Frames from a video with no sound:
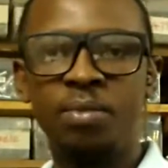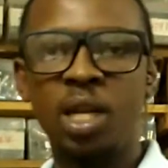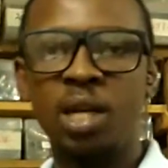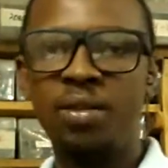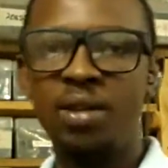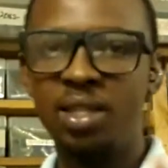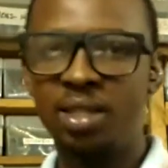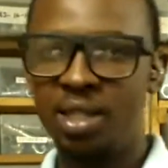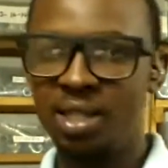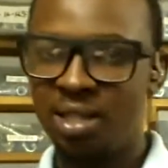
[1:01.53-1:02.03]

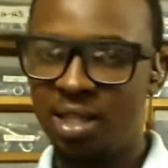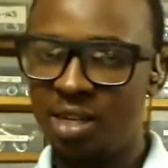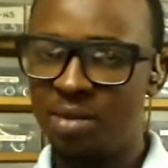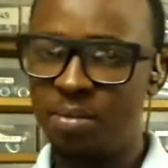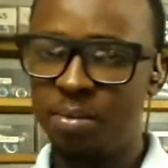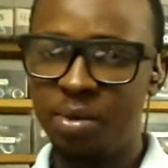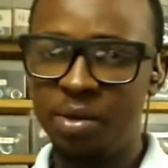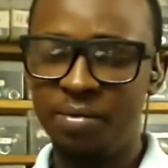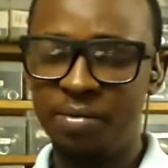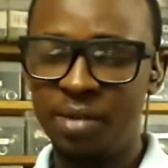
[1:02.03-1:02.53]
The system
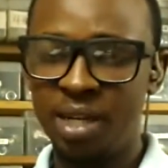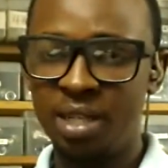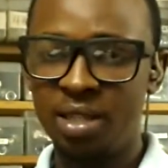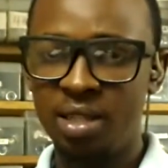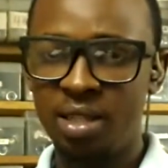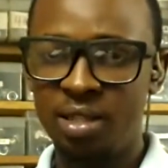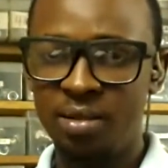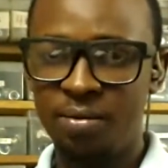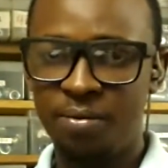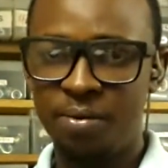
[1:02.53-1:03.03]

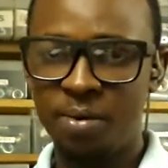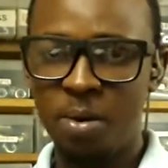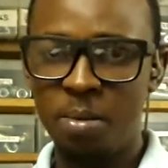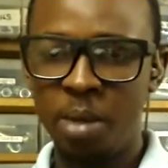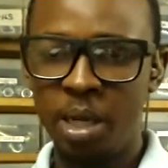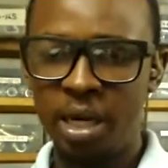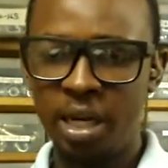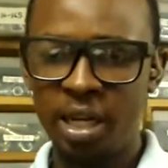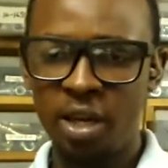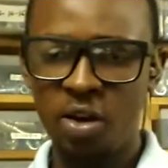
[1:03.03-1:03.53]
prevents from
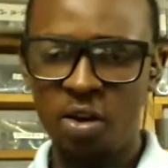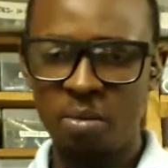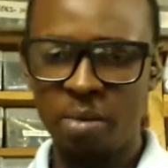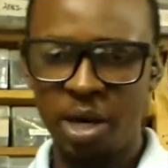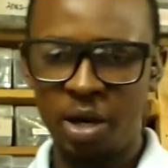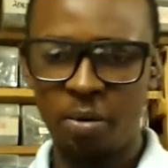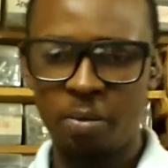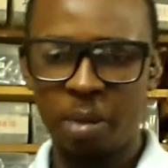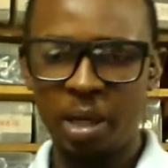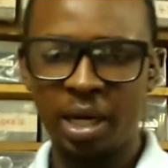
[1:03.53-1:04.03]
illegal
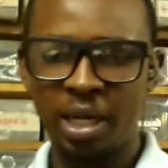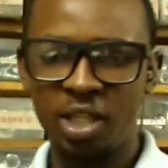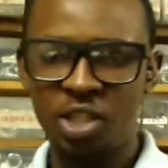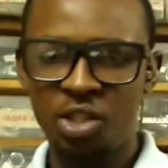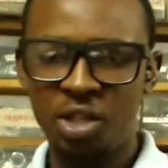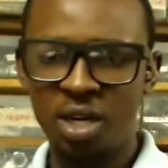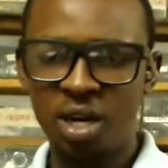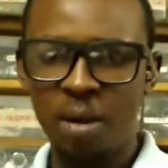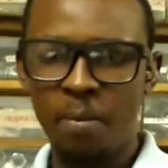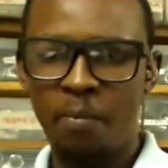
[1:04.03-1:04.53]

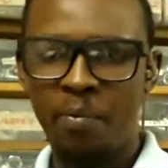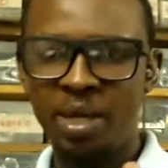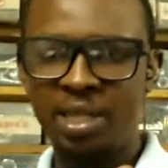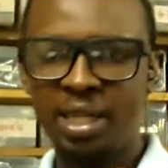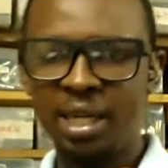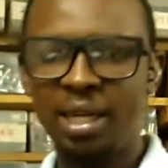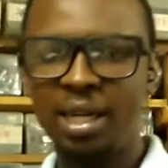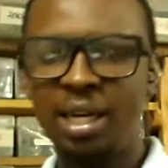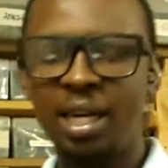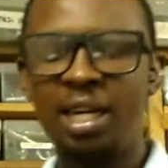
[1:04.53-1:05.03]
manipulation,
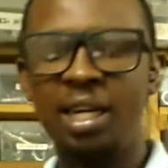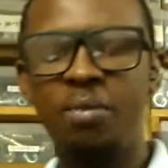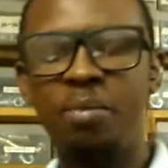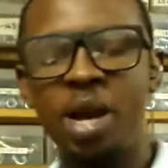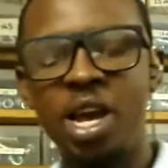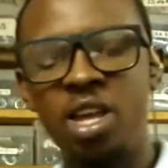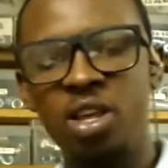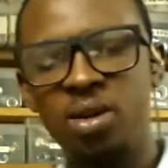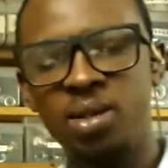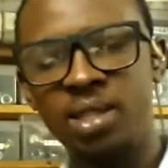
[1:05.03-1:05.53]
particularly by
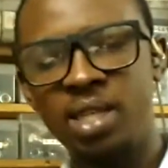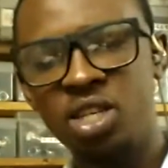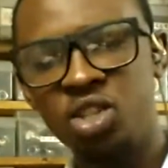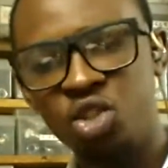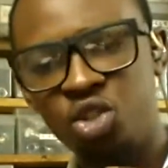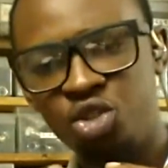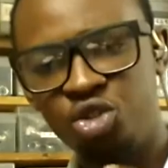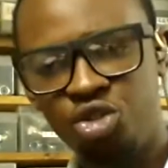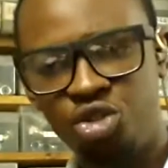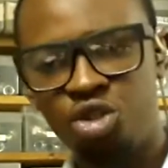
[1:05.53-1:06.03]
using
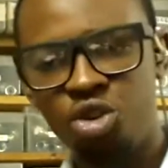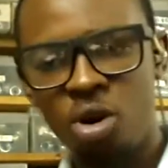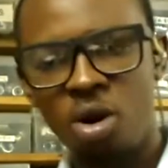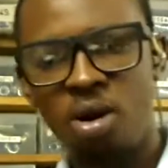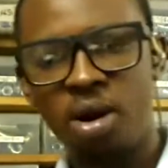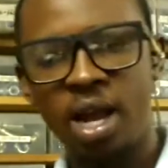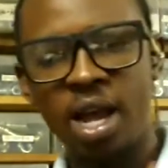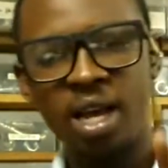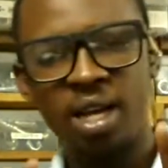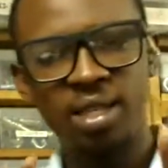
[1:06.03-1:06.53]

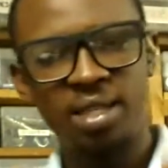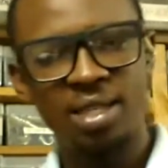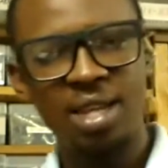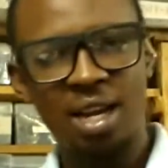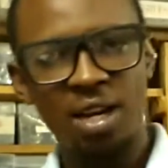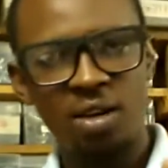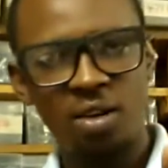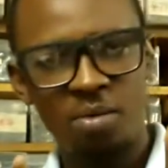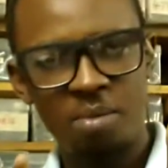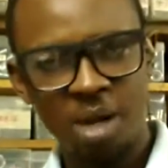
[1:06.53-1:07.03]
strong
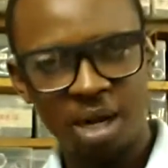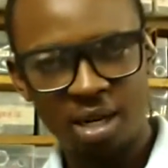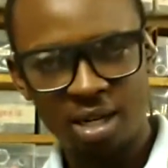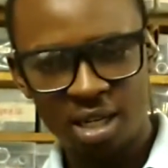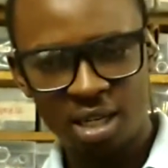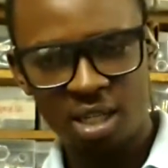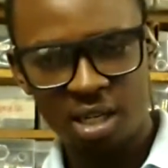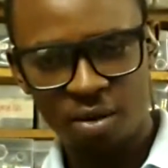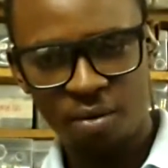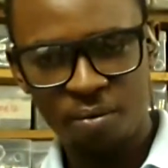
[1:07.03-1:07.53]
external
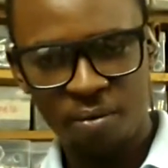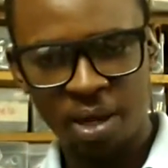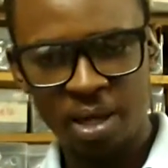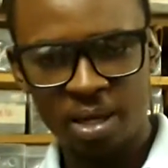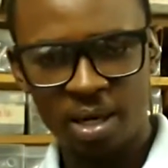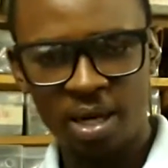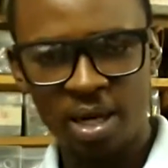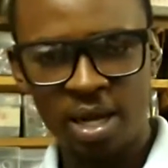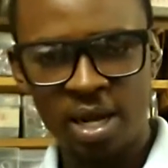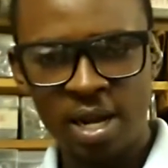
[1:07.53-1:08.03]
magnetic
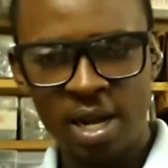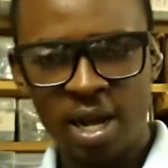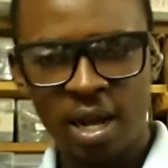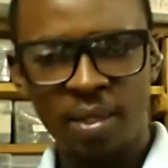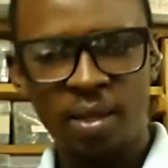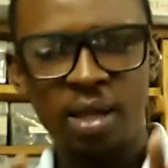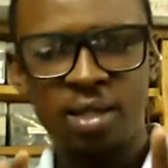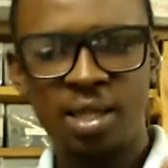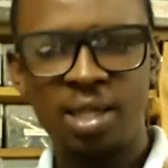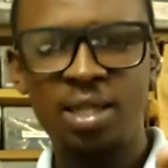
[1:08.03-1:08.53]
field.
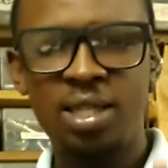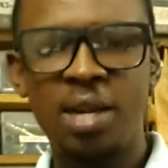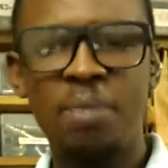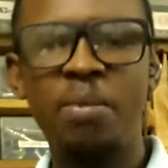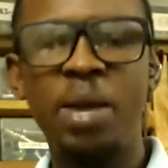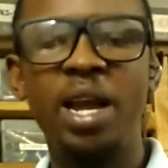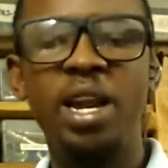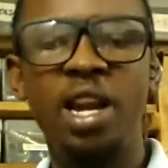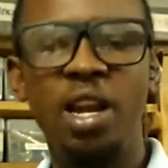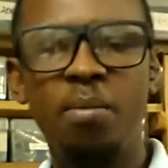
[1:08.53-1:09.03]
The system
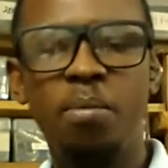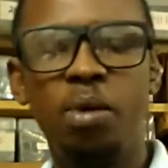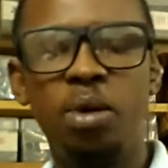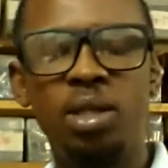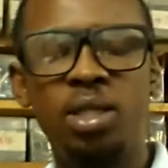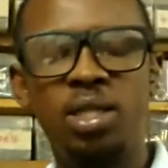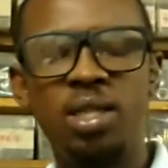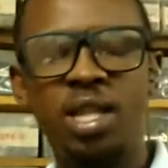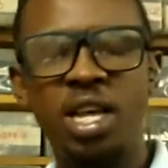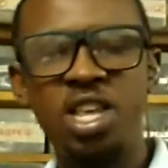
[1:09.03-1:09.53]

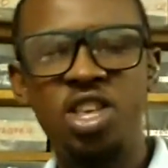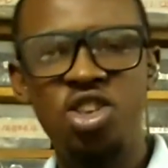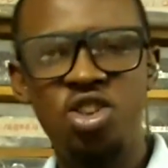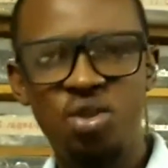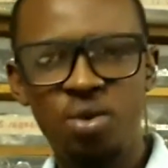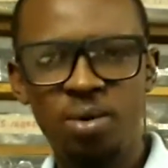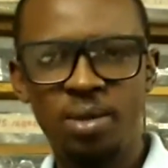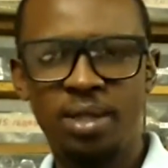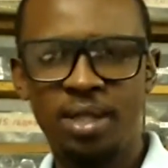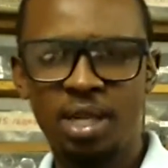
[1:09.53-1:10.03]
enables the
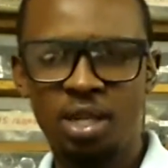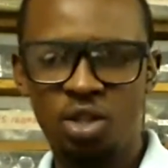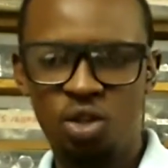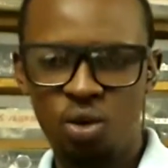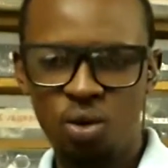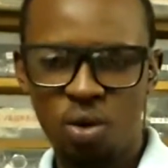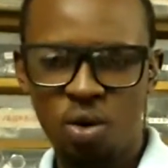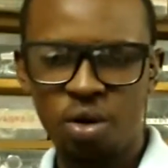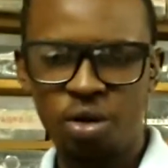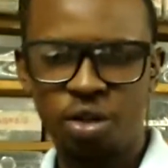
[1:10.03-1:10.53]
user to
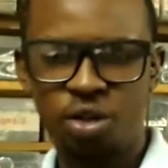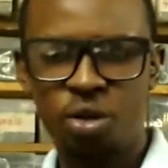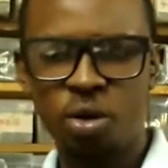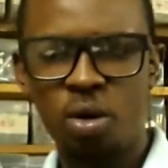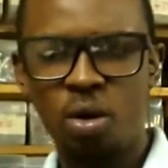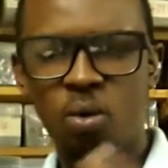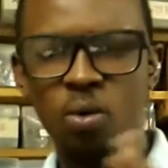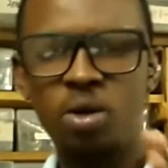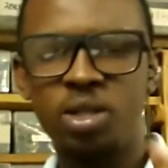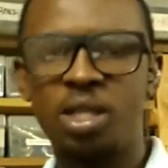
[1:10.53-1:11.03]
control
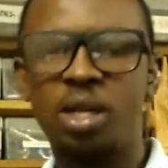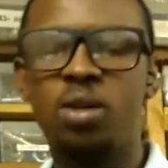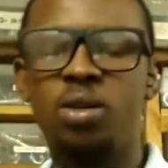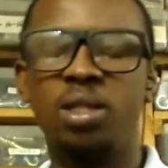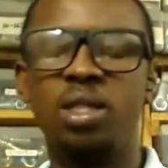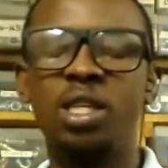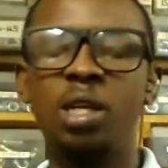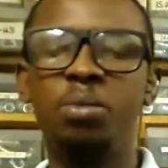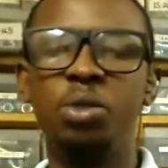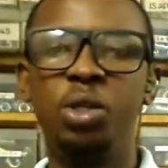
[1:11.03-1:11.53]
water
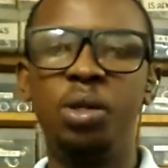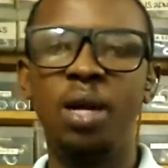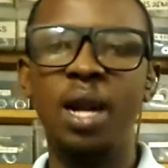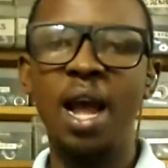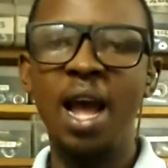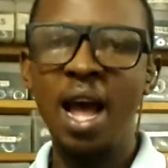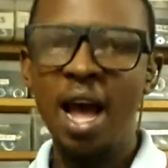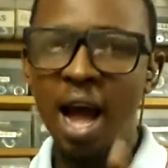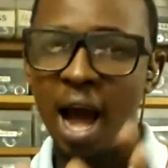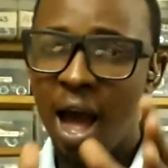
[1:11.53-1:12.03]
consumption
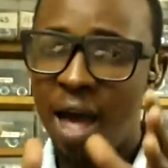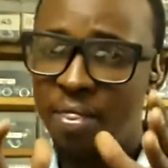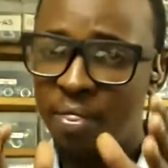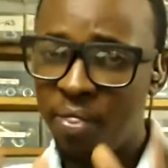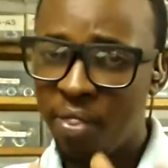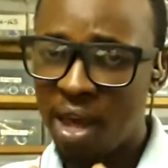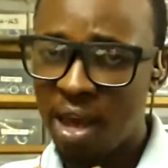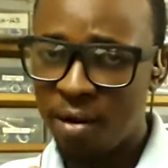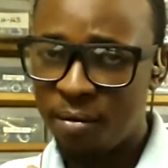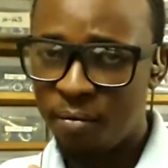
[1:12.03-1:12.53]
and
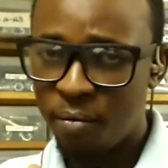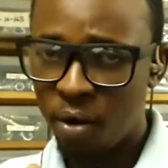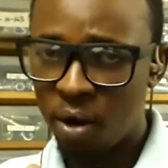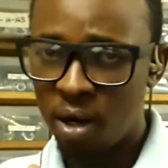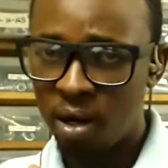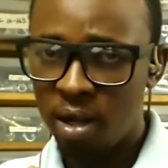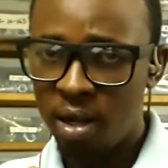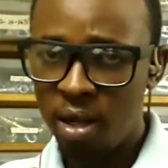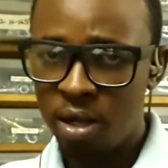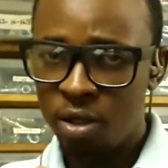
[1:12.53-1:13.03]

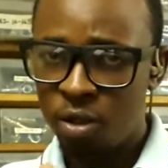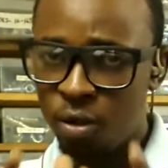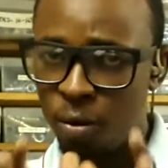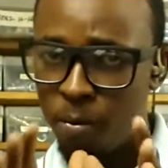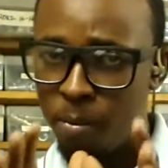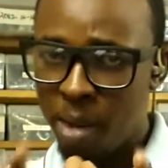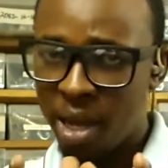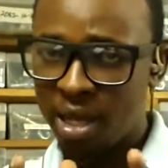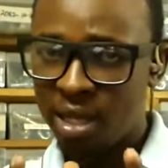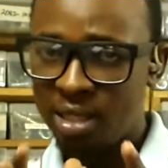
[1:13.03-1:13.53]
therefore to
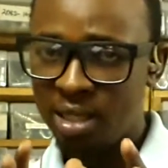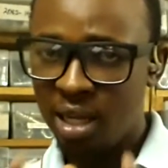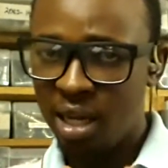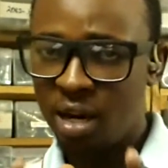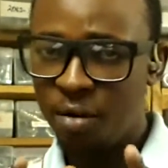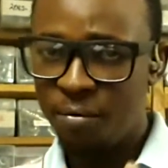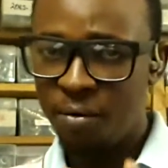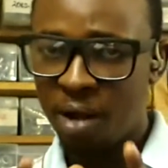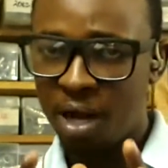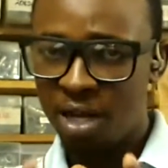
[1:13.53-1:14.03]
make
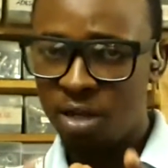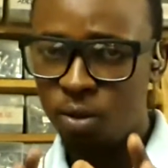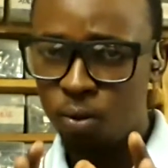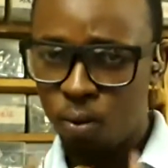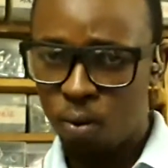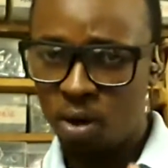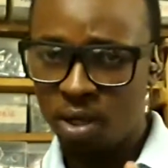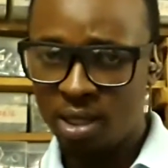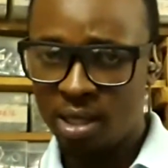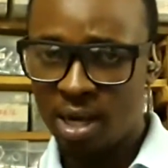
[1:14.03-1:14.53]
significant
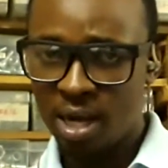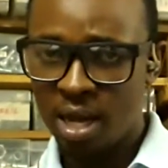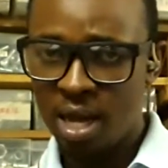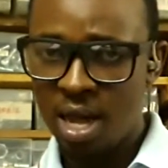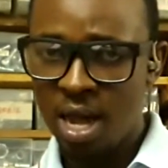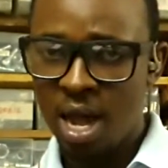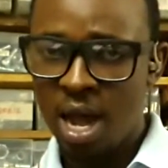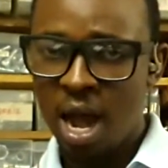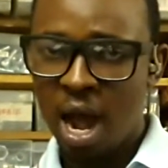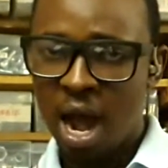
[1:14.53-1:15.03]
water
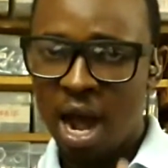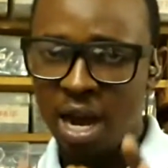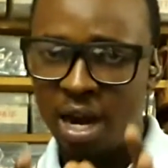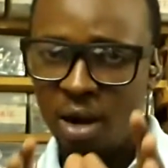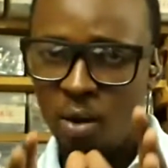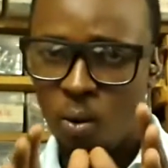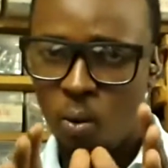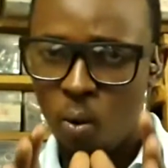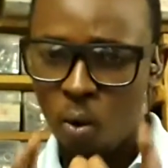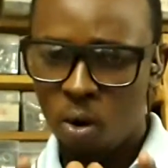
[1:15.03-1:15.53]
and
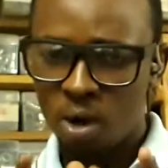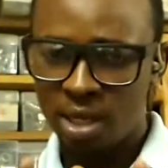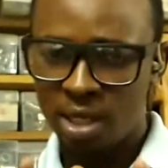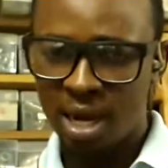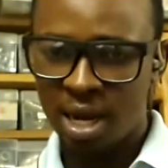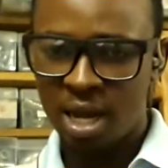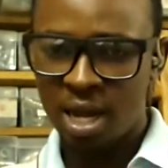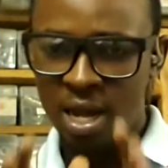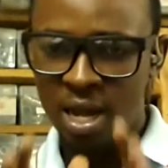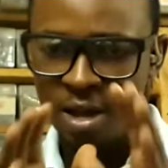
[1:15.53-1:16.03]
water